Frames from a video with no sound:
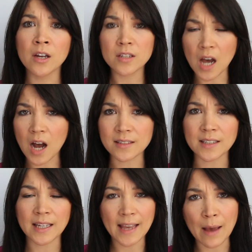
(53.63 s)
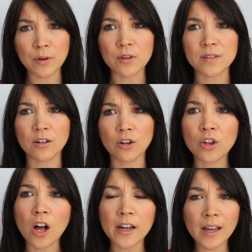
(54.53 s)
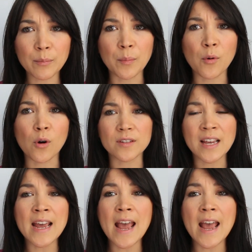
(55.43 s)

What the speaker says: toxic chemicals that are clogging up your pores.